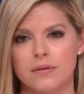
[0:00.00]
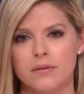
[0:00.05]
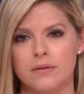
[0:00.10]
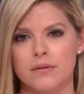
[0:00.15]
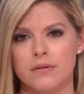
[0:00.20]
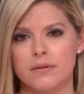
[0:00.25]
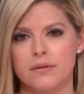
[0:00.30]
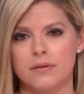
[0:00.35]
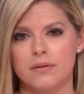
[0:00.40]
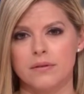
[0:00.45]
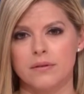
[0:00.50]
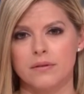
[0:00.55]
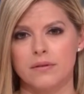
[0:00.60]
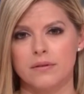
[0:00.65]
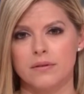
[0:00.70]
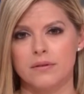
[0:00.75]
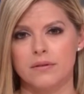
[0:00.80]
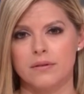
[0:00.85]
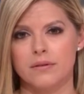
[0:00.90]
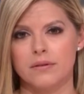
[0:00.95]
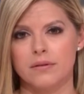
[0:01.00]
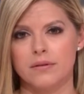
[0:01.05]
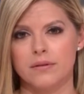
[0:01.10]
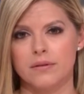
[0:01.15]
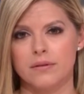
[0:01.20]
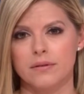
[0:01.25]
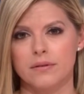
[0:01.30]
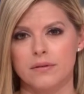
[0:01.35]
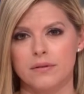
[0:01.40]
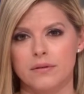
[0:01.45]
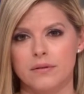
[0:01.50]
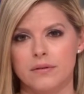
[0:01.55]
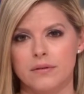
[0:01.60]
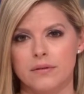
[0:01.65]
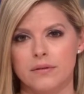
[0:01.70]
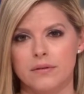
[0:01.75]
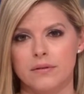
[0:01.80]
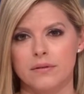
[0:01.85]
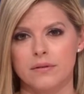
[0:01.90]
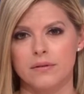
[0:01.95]

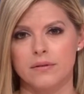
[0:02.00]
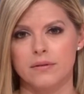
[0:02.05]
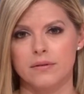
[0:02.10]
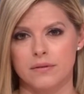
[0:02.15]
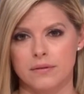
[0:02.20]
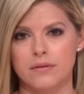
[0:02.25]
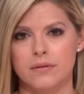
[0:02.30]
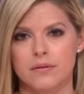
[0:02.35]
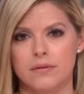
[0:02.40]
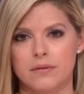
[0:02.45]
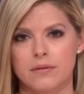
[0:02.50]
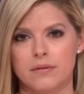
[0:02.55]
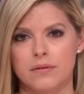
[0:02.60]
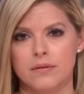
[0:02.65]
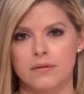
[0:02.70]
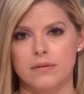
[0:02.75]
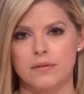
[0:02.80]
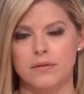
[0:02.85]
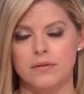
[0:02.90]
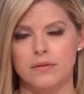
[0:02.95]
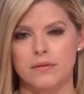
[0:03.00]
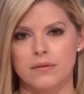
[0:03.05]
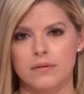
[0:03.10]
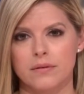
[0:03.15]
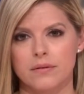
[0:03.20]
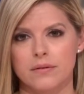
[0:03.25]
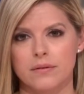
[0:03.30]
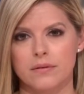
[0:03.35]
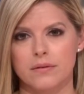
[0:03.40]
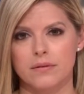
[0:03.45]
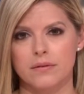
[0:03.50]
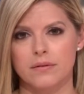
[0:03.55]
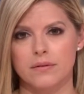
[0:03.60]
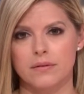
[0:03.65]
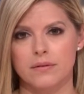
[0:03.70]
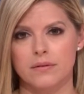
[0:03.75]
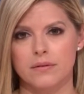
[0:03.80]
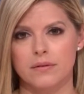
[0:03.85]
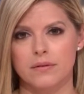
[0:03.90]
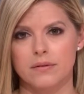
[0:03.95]

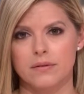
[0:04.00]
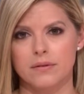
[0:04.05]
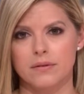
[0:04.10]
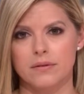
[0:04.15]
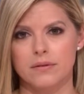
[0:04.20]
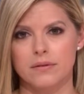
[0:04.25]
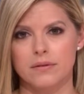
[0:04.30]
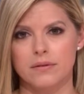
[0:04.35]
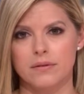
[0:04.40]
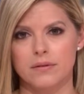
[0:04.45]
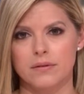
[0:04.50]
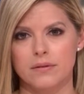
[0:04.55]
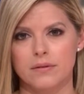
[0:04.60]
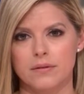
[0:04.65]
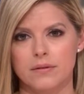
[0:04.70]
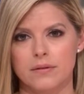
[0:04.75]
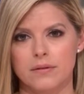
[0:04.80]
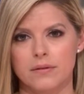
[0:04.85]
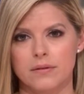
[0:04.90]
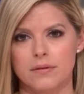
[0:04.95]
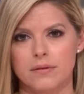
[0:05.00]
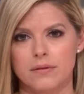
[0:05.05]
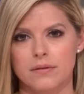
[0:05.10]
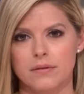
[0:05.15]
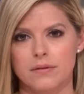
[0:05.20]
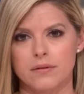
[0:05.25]
No words are spoken by the person on screen.